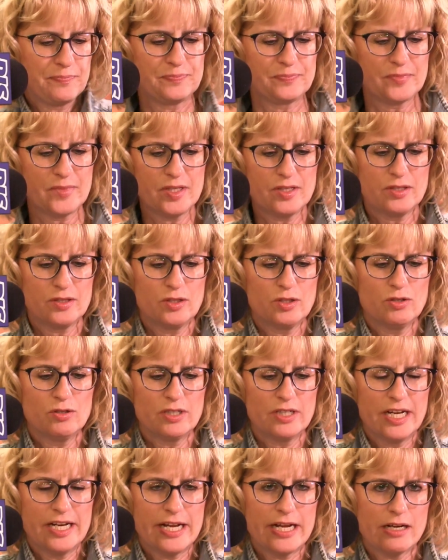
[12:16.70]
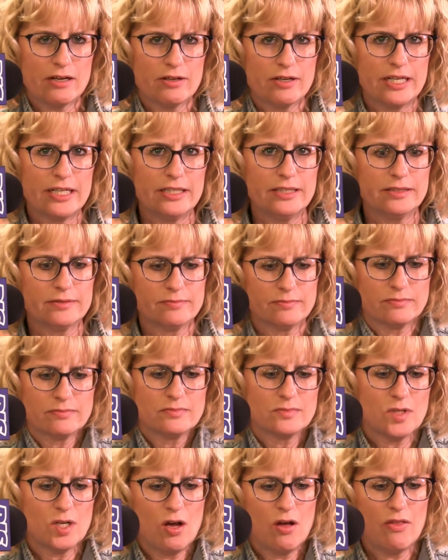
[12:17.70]
Yep. And a little canary
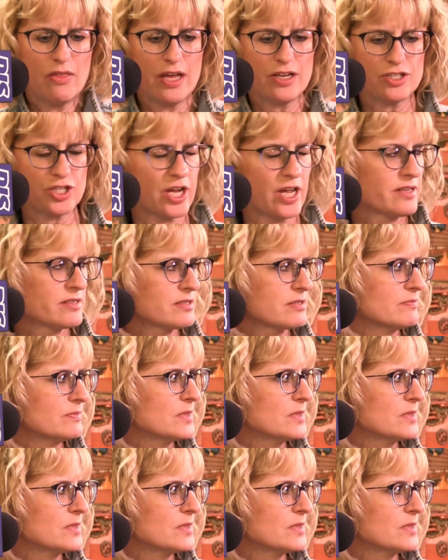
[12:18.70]
and all that jazz.